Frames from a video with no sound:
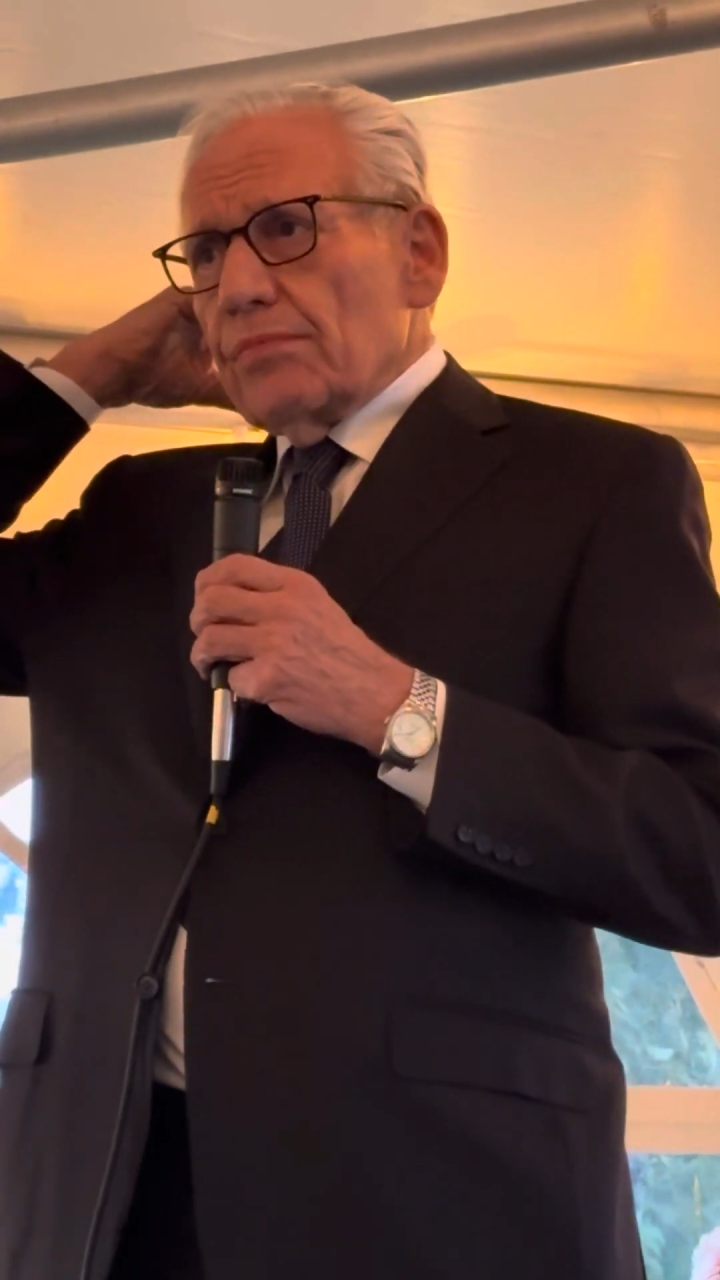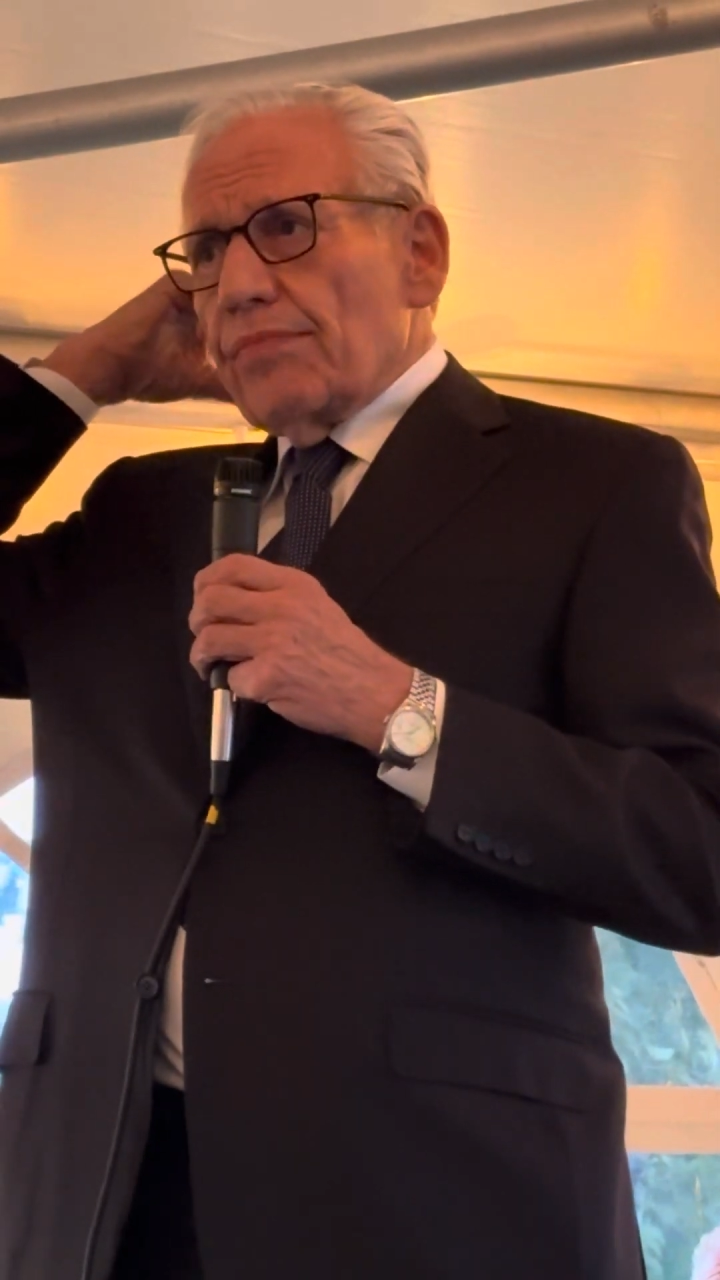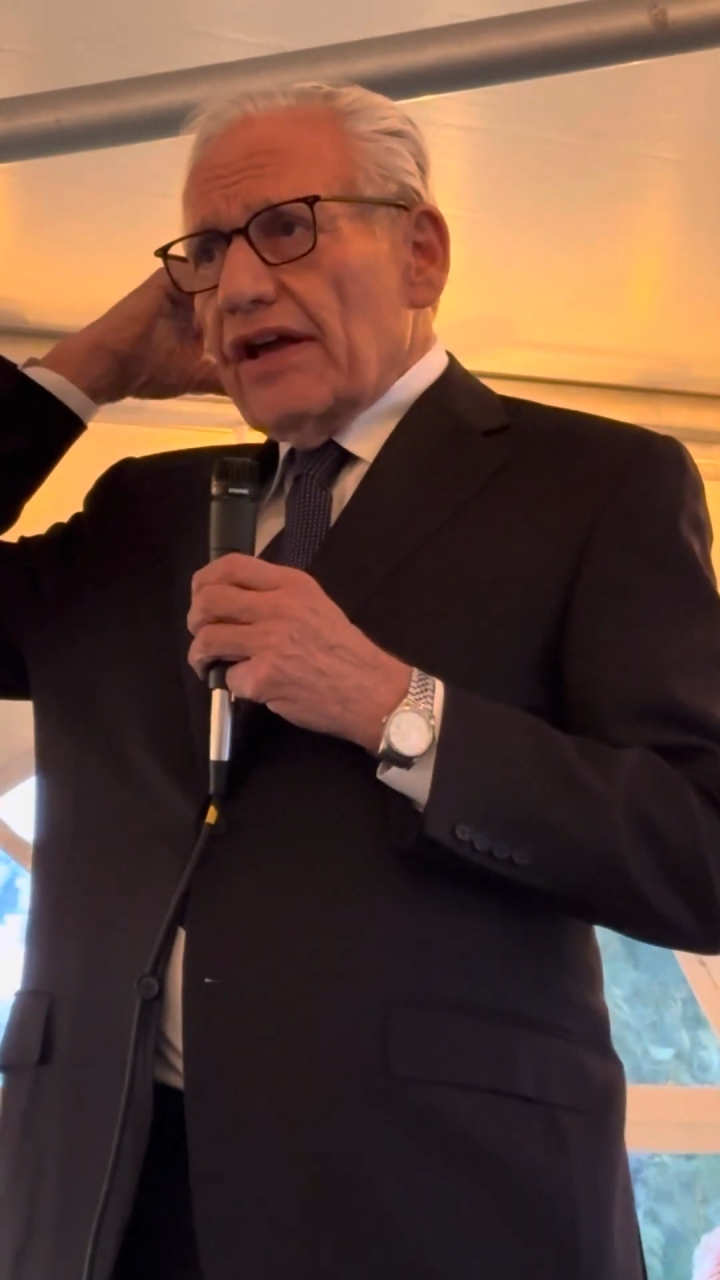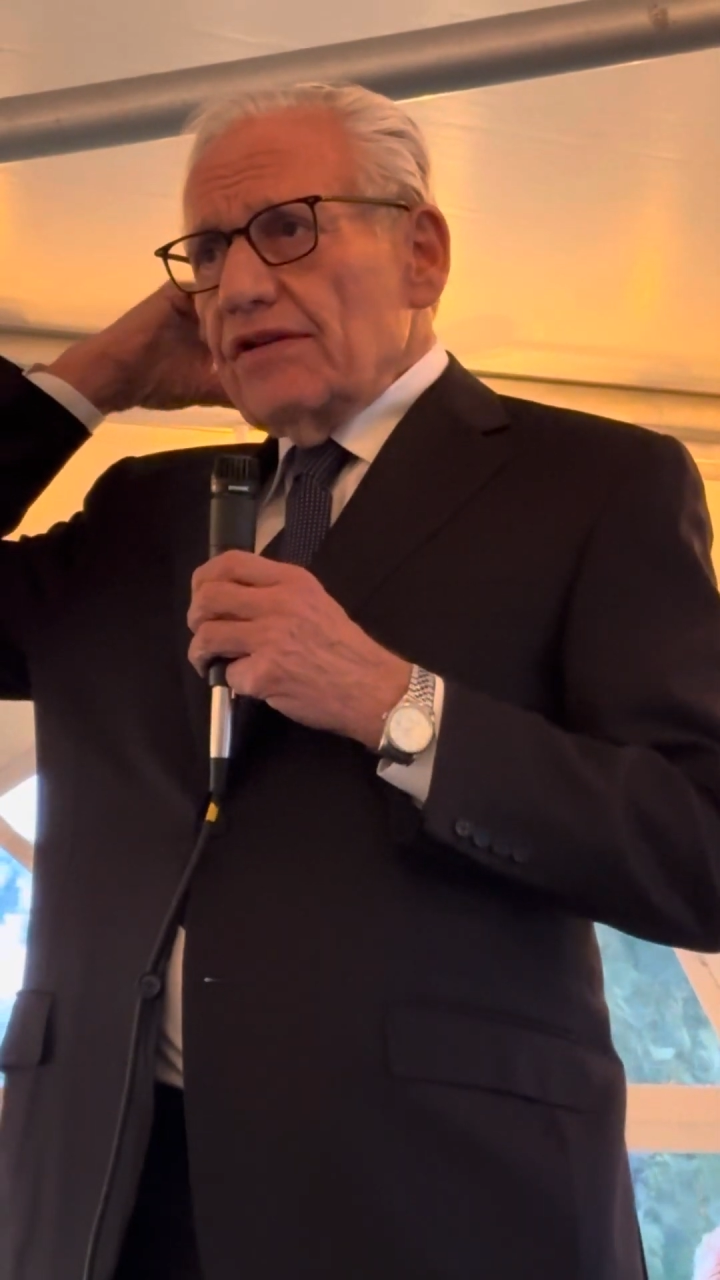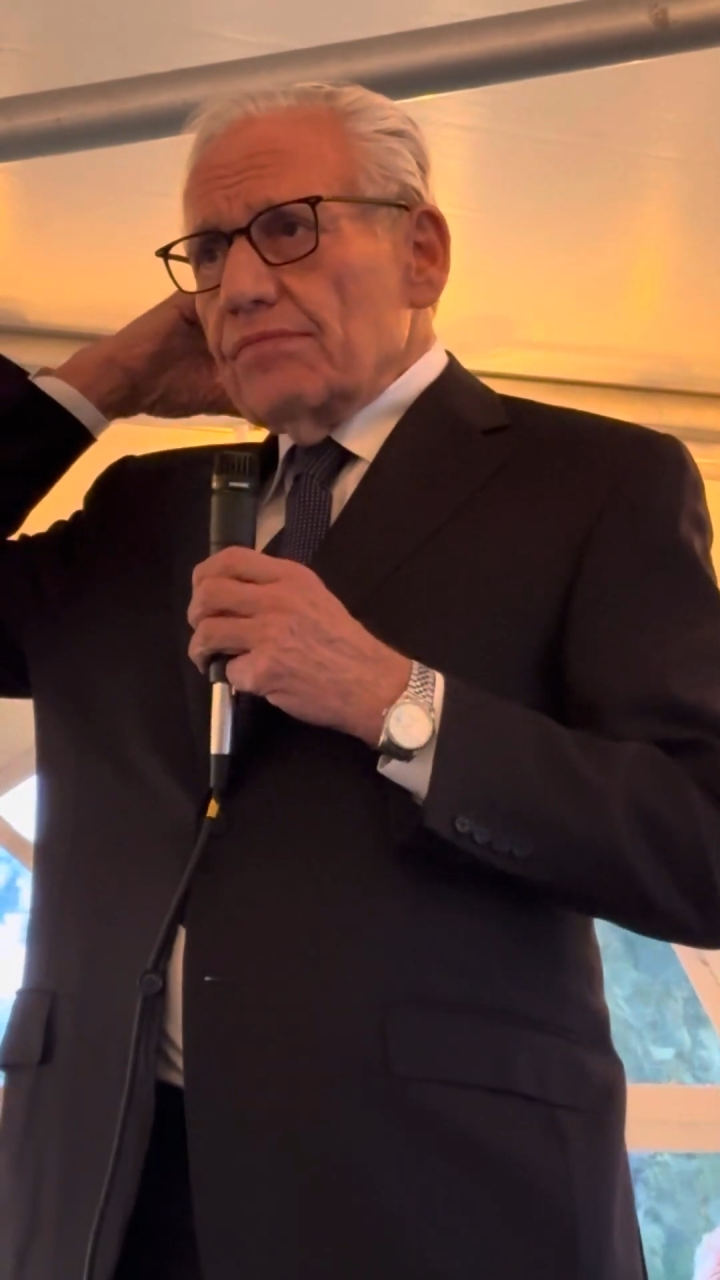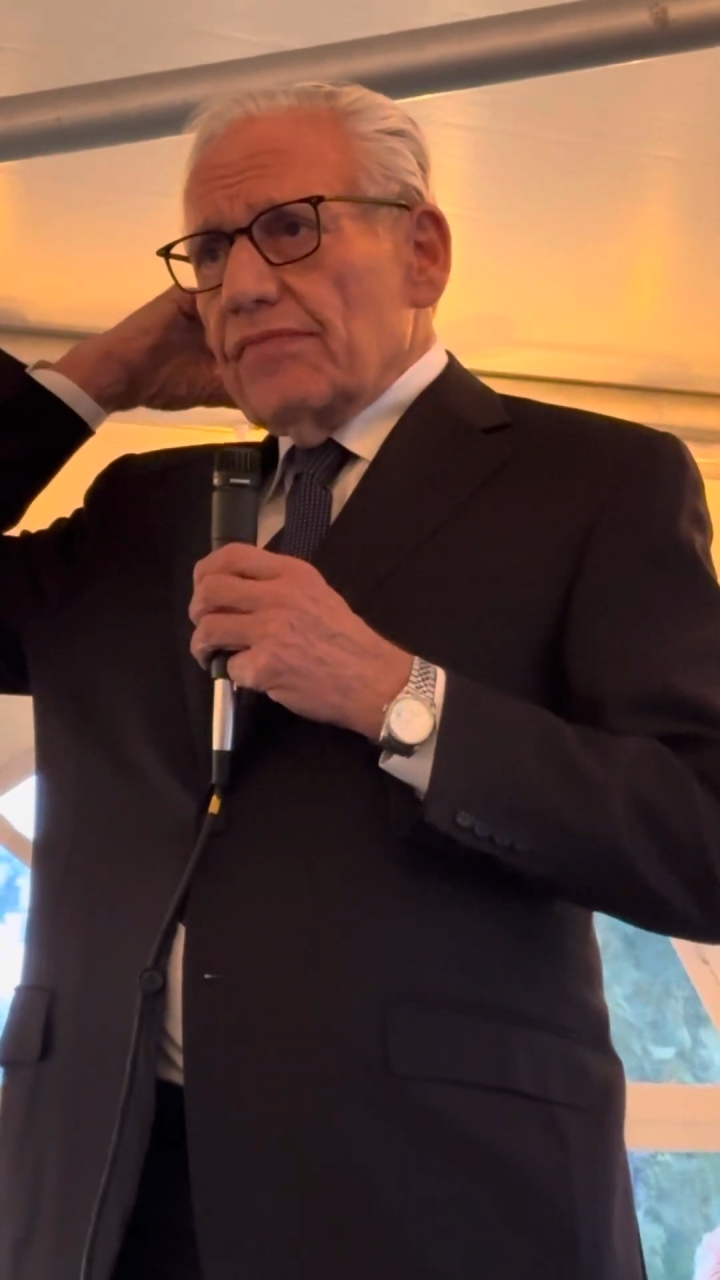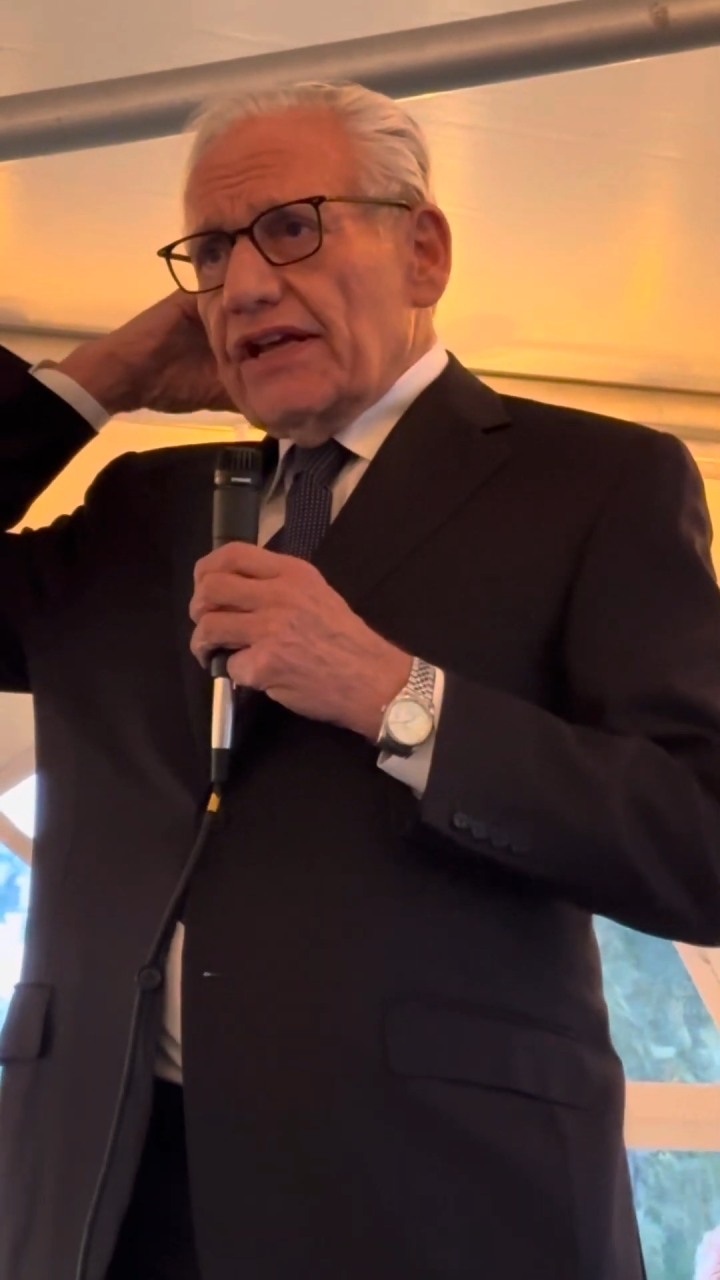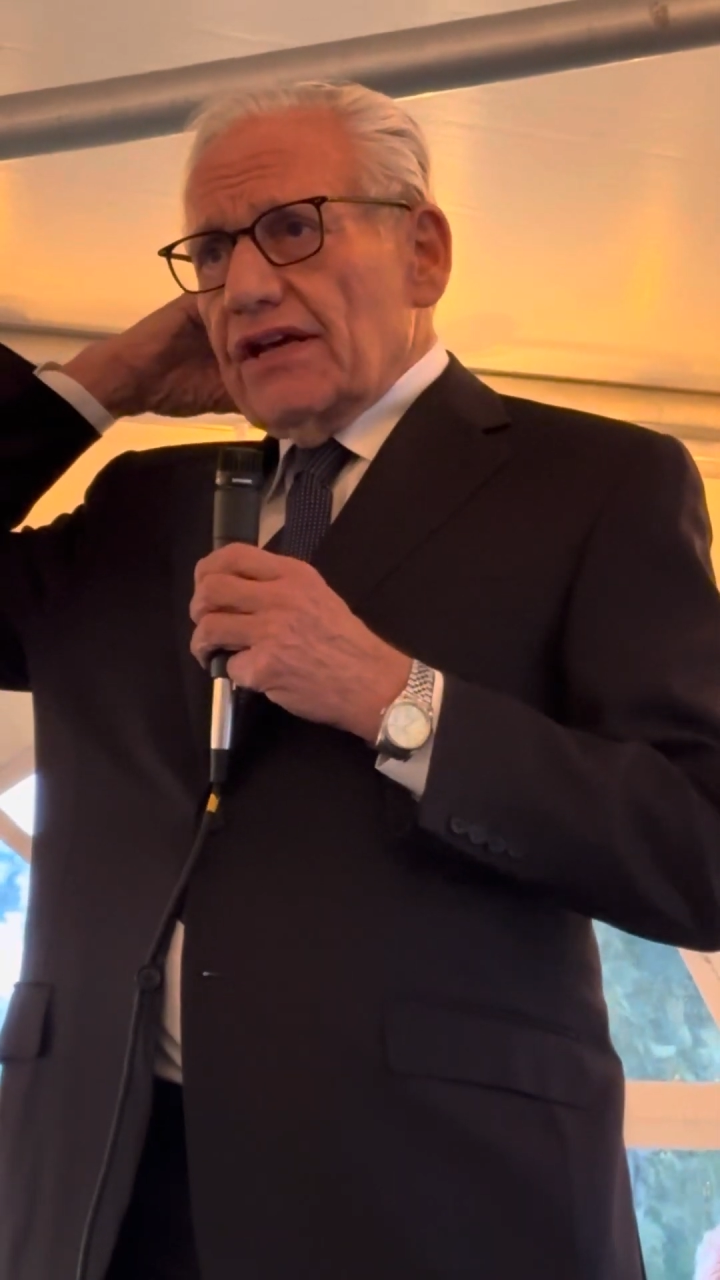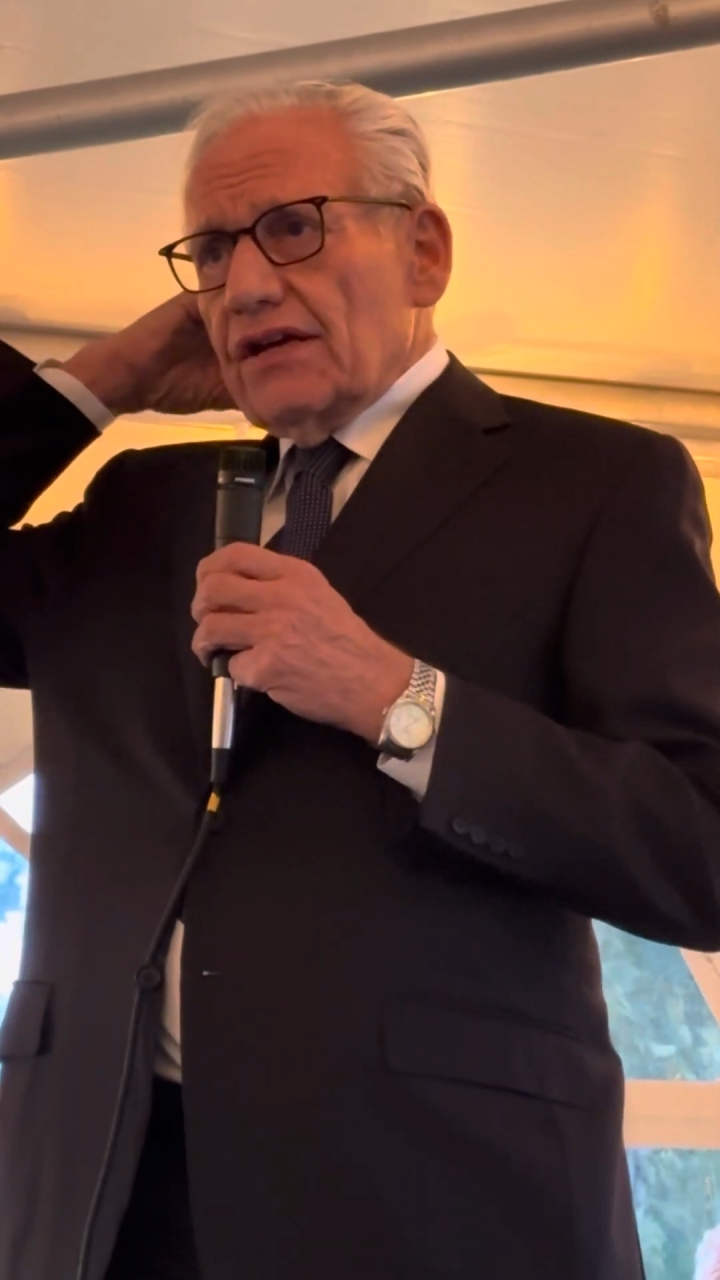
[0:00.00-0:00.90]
bite me.